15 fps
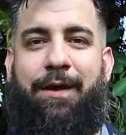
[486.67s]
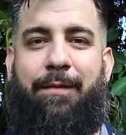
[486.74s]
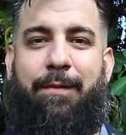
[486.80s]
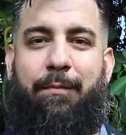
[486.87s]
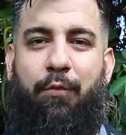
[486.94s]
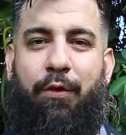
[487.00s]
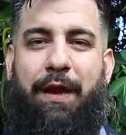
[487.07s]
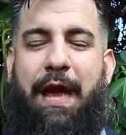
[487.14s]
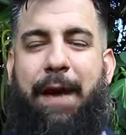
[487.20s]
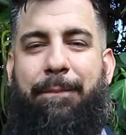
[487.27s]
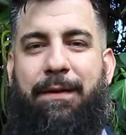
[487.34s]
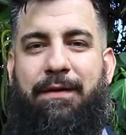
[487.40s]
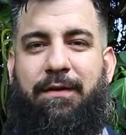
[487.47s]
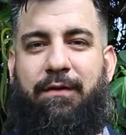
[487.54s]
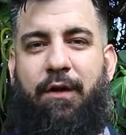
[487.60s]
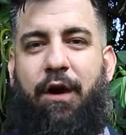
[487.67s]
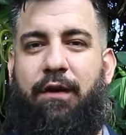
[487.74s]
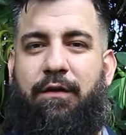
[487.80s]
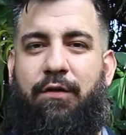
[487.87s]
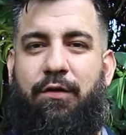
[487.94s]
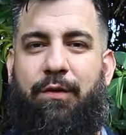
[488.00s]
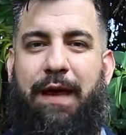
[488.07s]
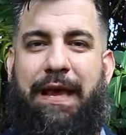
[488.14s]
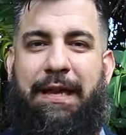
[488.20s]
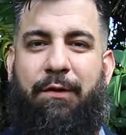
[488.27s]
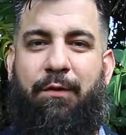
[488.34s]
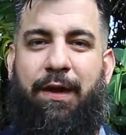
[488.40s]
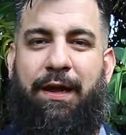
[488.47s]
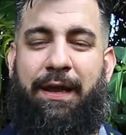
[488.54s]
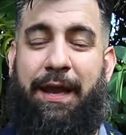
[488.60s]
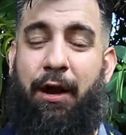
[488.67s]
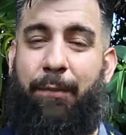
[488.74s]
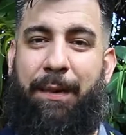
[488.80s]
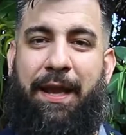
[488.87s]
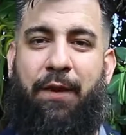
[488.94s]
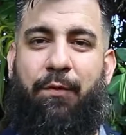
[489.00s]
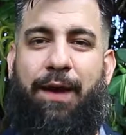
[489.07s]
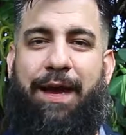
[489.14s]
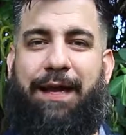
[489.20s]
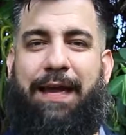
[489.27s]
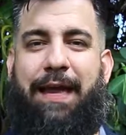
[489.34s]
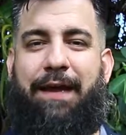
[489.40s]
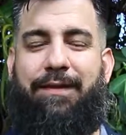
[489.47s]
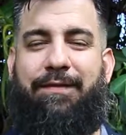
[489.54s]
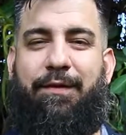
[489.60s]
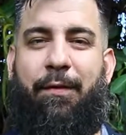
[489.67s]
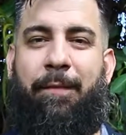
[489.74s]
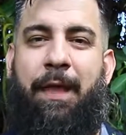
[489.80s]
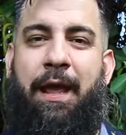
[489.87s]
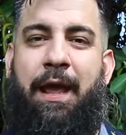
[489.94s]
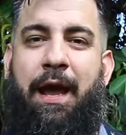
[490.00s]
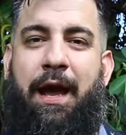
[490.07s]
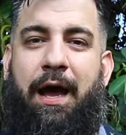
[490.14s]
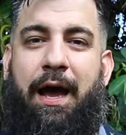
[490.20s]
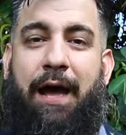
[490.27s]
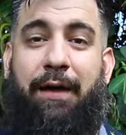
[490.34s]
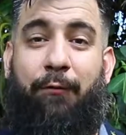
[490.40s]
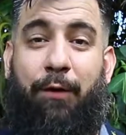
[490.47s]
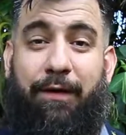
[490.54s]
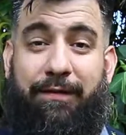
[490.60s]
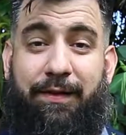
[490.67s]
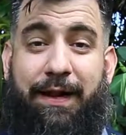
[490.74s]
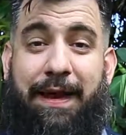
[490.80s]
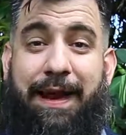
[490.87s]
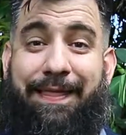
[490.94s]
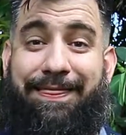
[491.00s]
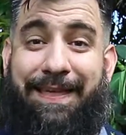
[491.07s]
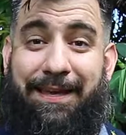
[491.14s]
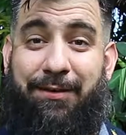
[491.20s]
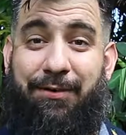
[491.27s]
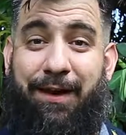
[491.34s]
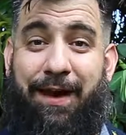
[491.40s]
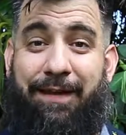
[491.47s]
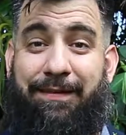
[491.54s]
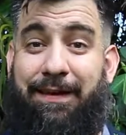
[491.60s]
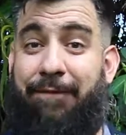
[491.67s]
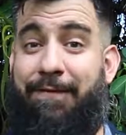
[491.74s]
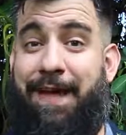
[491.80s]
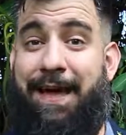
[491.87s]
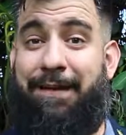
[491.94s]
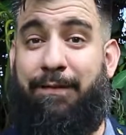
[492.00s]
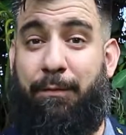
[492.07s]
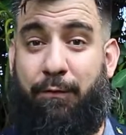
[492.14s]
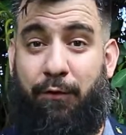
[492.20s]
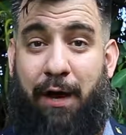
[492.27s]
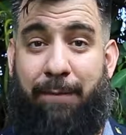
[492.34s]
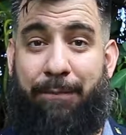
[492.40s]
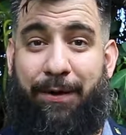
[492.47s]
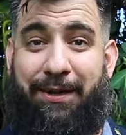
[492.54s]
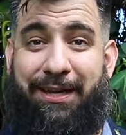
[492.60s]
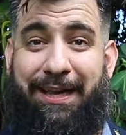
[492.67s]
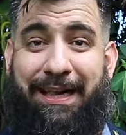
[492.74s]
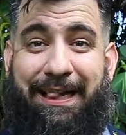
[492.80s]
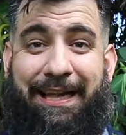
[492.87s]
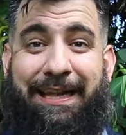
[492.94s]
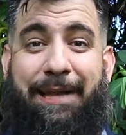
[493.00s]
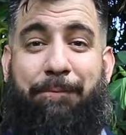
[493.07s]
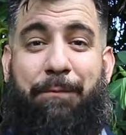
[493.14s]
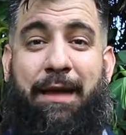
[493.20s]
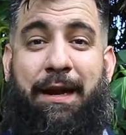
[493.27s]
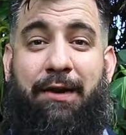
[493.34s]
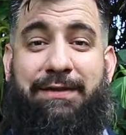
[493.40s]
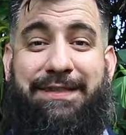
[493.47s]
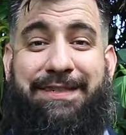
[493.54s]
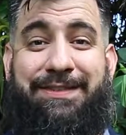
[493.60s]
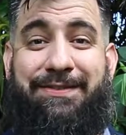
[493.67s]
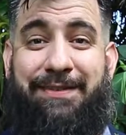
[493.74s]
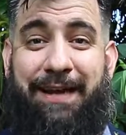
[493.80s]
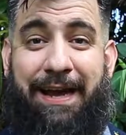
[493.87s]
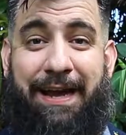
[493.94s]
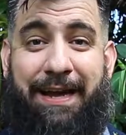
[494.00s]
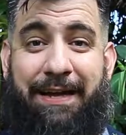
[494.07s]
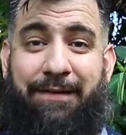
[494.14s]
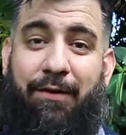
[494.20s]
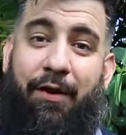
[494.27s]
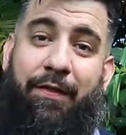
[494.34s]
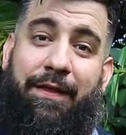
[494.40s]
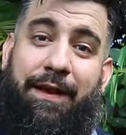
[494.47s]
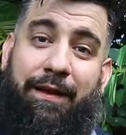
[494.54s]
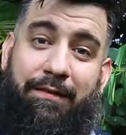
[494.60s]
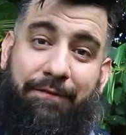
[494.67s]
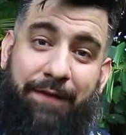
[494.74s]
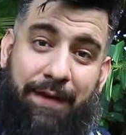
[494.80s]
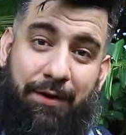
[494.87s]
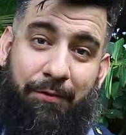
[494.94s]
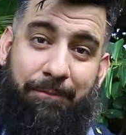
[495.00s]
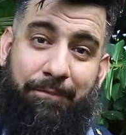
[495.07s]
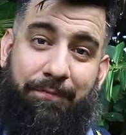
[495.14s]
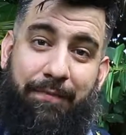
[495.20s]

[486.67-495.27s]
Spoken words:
Be more than happy to talk to you anyway and help any way I can. So once again, I thank you guys. Give that subscribe button a click, and I'll see you guys on the next video.